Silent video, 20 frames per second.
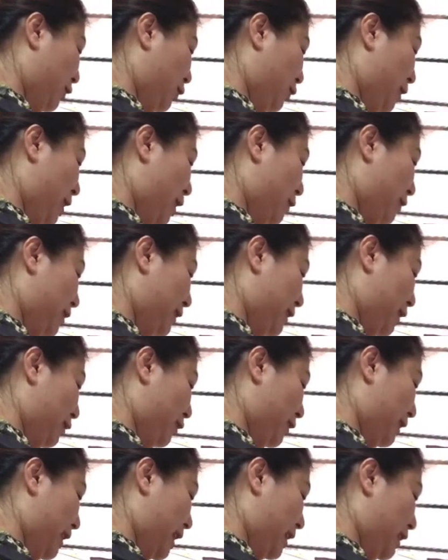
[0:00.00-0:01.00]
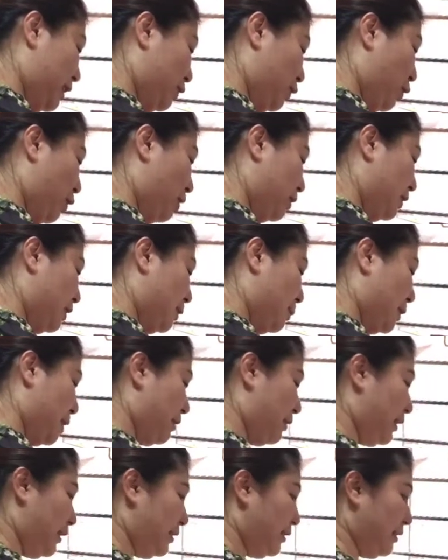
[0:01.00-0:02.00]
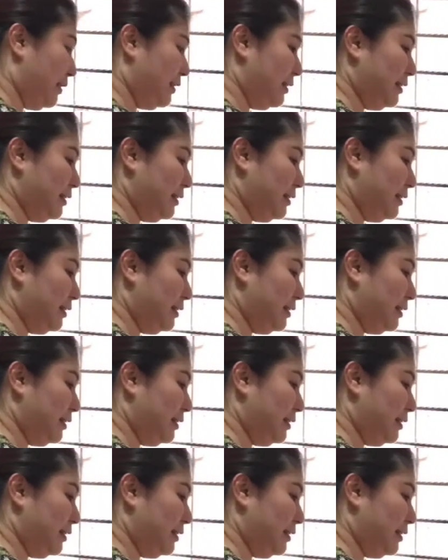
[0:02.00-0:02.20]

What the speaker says: haven't given any thought about it.